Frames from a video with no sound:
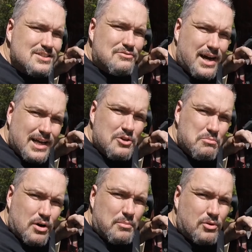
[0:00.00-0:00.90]
the vacuum
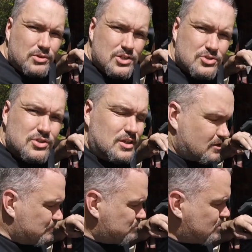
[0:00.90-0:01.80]
pump on this truck.
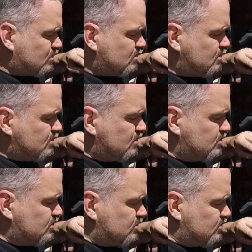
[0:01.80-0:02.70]

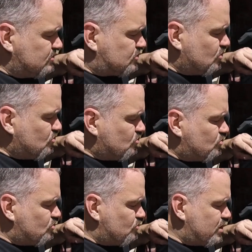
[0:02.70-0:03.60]
So
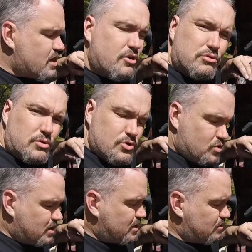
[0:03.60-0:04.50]
they go through
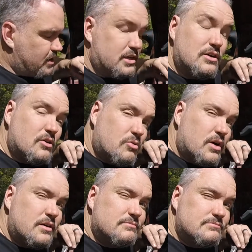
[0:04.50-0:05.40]
and they're like, you know
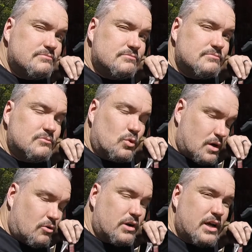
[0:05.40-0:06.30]
what? We're
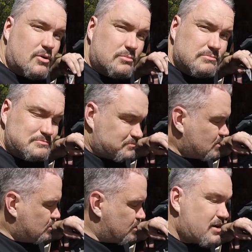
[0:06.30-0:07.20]
going to get them.
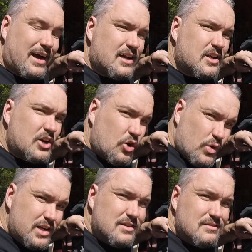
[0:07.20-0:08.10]
They're not going to know
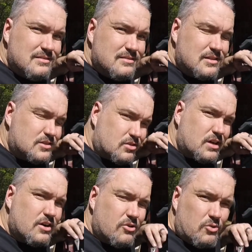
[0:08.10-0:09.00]
it until they
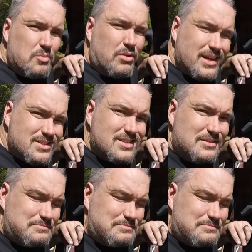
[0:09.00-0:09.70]
go to replace it.